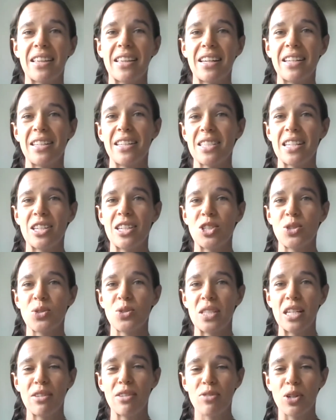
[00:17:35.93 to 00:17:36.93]
the International
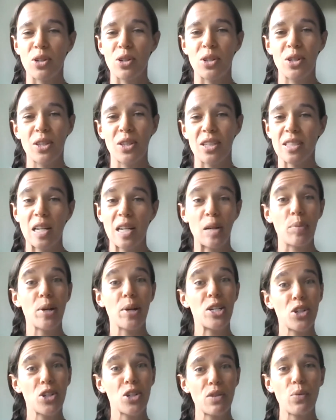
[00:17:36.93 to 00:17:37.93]
Day for the
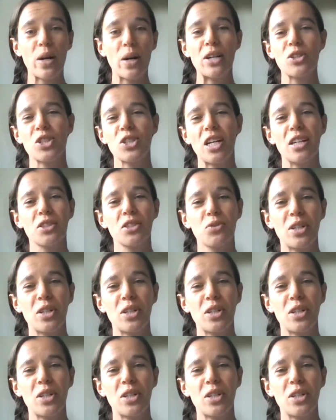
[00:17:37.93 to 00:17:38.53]
celebration of whale sharks,